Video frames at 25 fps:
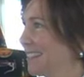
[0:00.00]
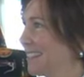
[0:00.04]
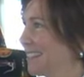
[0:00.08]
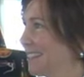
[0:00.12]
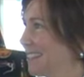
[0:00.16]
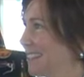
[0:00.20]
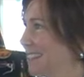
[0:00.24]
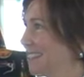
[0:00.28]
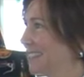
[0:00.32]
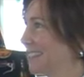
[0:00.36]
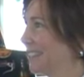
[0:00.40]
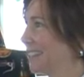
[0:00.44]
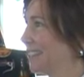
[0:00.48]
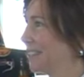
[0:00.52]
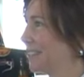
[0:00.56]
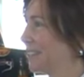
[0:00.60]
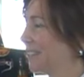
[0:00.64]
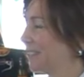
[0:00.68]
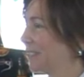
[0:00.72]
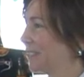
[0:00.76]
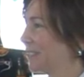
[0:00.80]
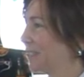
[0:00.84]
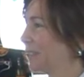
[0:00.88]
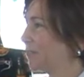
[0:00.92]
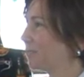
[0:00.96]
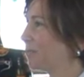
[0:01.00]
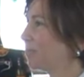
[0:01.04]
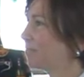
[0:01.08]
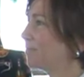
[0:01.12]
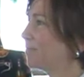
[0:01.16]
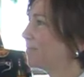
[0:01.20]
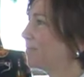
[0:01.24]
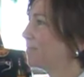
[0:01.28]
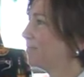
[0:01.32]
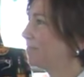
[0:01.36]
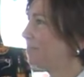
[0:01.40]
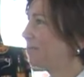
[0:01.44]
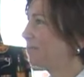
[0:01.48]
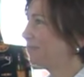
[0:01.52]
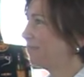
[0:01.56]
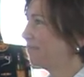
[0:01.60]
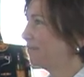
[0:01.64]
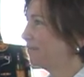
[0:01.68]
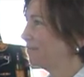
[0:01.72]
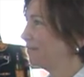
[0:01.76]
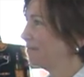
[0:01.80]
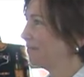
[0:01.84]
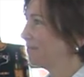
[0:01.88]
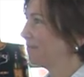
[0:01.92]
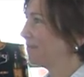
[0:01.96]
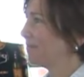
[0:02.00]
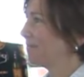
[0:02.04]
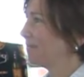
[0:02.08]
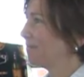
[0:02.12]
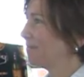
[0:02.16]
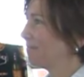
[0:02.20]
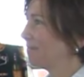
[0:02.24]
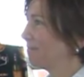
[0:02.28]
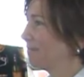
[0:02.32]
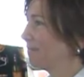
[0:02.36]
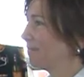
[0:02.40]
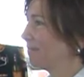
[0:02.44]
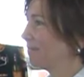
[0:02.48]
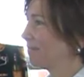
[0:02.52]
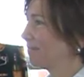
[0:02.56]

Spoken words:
This person isn't speaking.